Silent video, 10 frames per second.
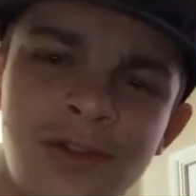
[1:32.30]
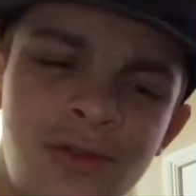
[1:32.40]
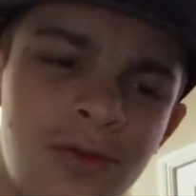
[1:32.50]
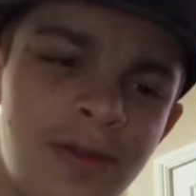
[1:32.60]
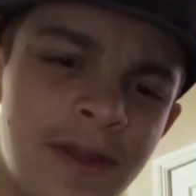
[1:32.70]

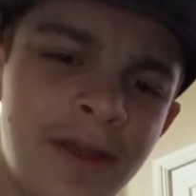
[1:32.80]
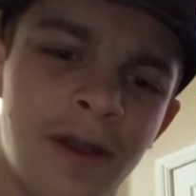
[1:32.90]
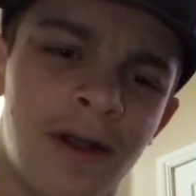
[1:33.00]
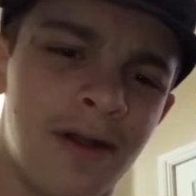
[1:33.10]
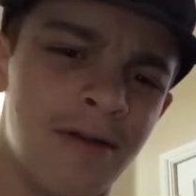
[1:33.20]
to
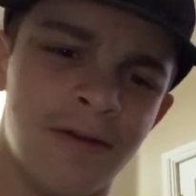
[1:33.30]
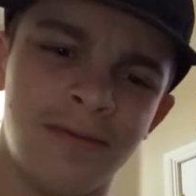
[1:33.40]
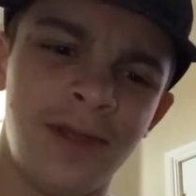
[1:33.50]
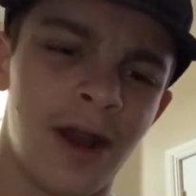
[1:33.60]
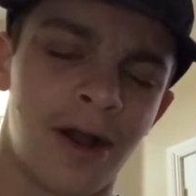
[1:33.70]
the, uh,
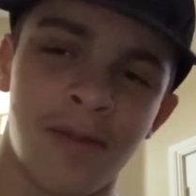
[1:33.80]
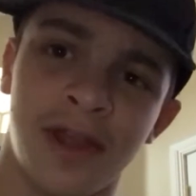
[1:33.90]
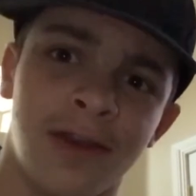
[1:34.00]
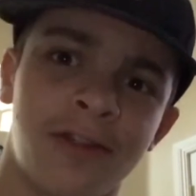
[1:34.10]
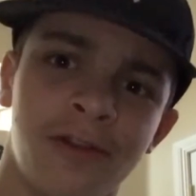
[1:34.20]
you know, I
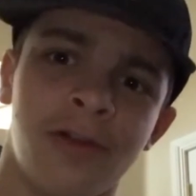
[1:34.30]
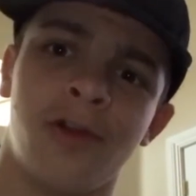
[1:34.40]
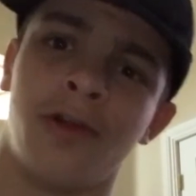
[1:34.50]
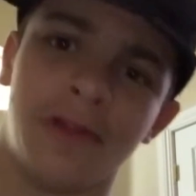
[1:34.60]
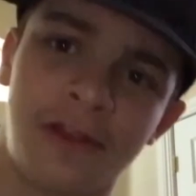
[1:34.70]
mean, still
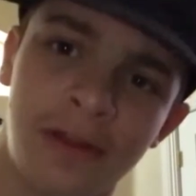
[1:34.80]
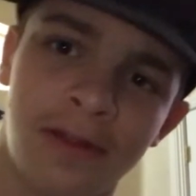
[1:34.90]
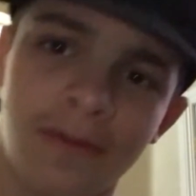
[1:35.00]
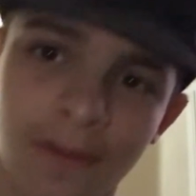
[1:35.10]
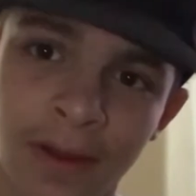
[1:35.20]
early in the
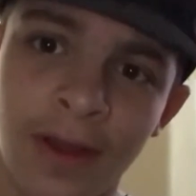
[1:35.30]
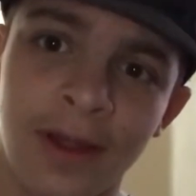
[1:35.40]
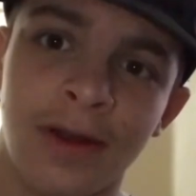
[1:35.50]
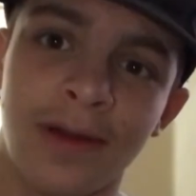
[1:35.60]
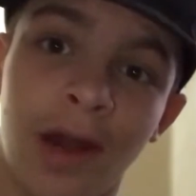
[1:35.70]
season.
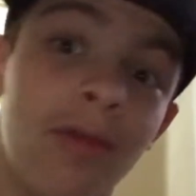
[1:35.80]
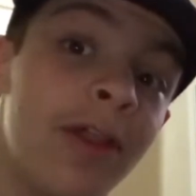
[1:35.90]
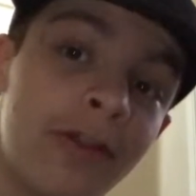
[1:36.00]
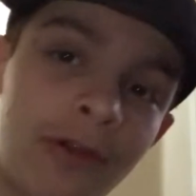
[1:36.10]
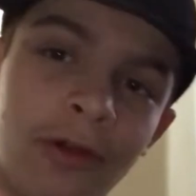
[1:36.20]
Not
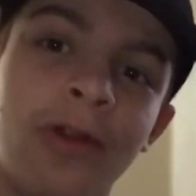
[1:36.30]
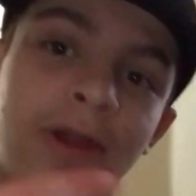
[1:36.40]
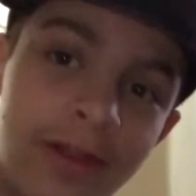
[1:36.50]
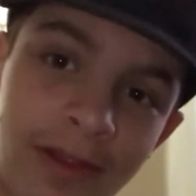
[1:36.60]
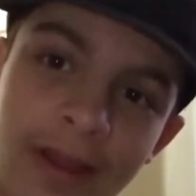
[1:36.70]
really as earlier
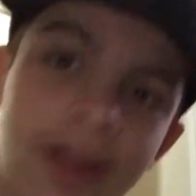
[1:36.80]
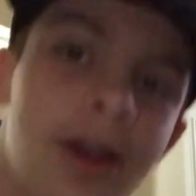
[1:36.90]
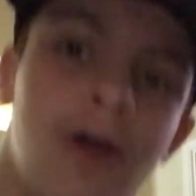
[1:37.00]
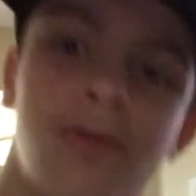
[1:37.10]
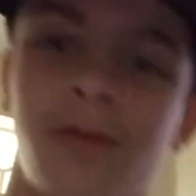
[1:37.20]
as, like, you
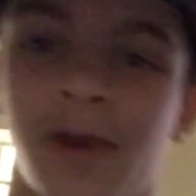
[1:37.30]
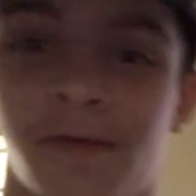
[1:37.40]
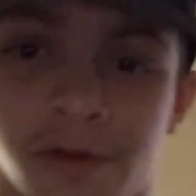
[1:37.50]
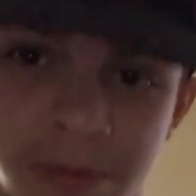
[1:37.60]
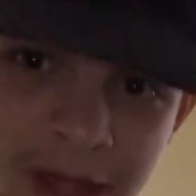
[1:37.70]
know, when
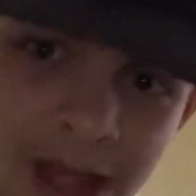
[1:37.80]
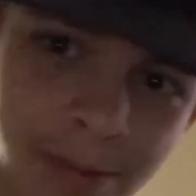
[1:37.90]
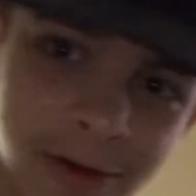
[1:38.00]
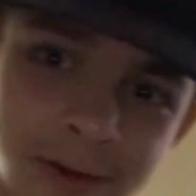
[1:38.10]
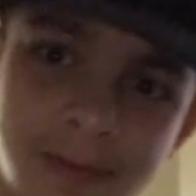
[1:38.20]
it first began,
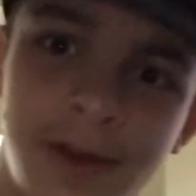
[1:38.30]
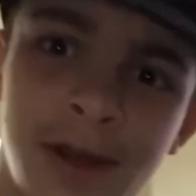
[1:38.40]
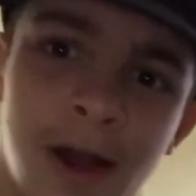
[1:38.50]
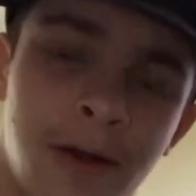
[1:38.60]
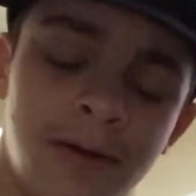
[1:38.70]
but,
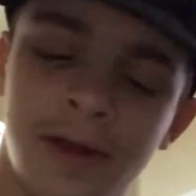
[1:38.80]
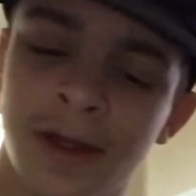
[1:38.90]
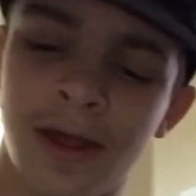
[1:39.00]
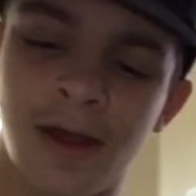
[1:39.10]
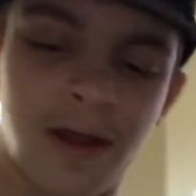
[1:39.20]
you know.
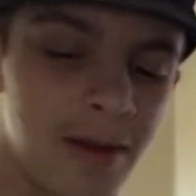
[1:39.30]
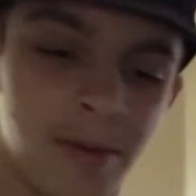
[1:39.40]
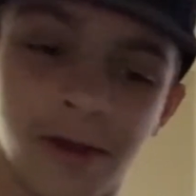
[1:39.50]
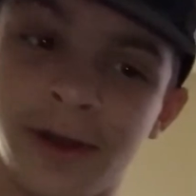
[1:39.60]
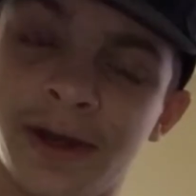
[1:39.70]

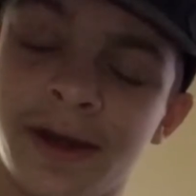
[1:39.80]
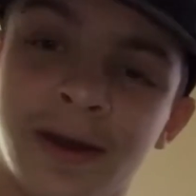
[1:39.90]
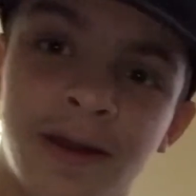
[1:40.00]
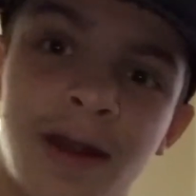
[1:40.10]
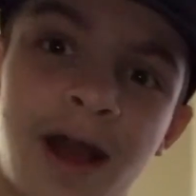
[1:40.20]
But
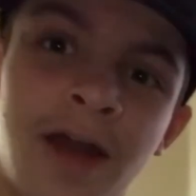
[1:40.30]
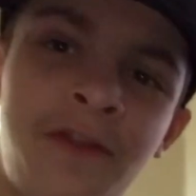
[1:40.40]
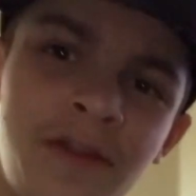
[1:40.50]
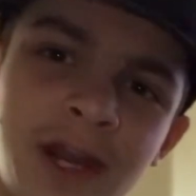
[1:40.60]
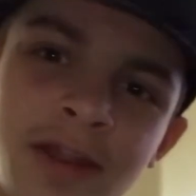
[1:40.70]
I
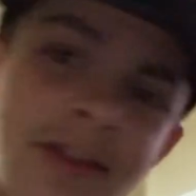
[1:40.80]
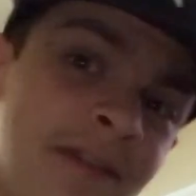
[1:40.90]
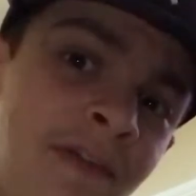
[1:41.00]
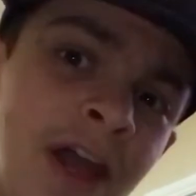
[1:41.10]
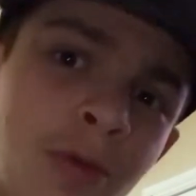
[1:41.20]
think the Knicks
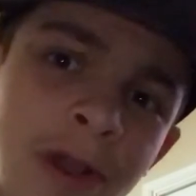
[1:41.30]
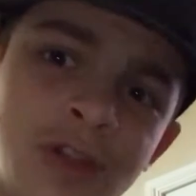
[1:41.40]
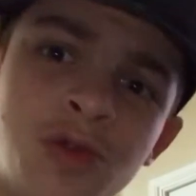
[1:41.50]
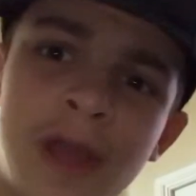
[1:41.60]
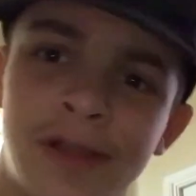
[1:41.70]
can find a way
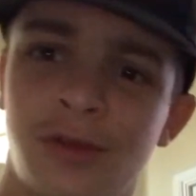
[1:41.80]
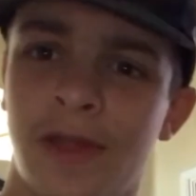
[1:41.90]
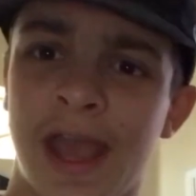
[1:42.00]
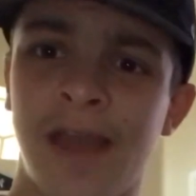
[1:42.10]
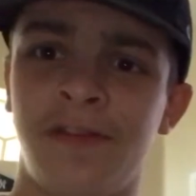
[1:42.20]
to get into
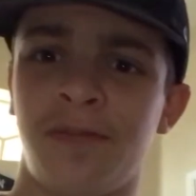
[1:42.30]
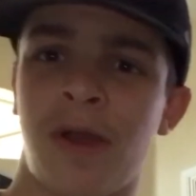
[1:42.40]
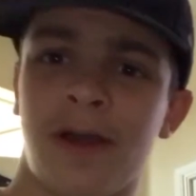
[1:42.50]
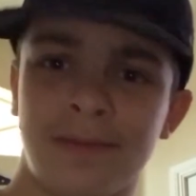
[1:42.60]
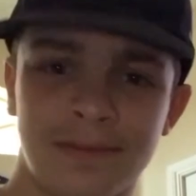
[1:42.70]
the eighth
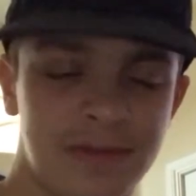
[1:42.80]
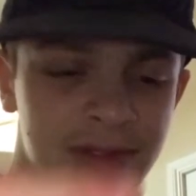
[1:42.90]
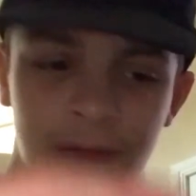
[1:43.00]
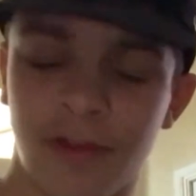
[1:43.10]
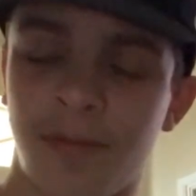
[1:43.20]
spot,
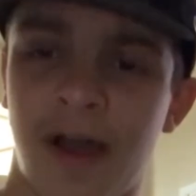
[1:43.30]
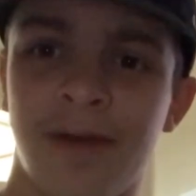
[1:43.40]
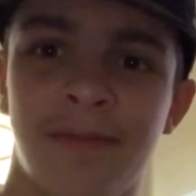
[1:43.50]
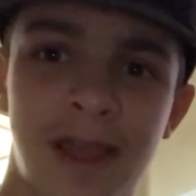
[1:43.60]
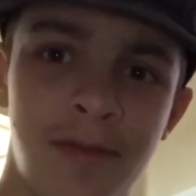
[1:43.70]
seventh
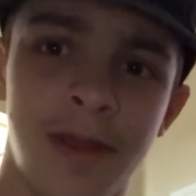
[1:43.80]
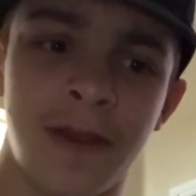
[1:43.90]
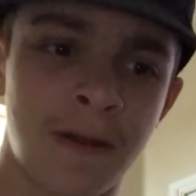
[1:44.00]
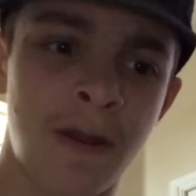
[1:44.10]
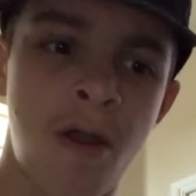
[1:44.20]
spot, maybe.